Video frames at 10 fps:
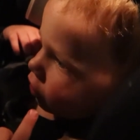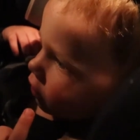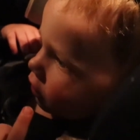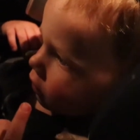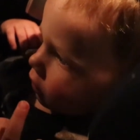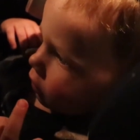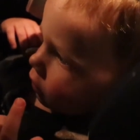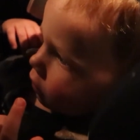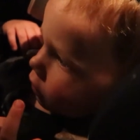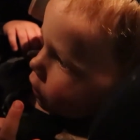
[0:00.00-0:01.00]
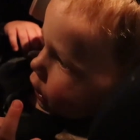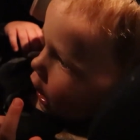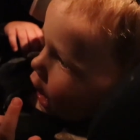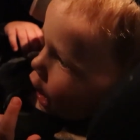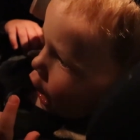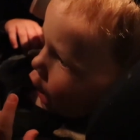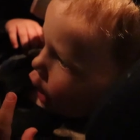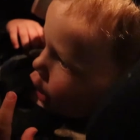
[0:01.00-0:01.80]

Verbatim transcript: Duck wheels? Yeah.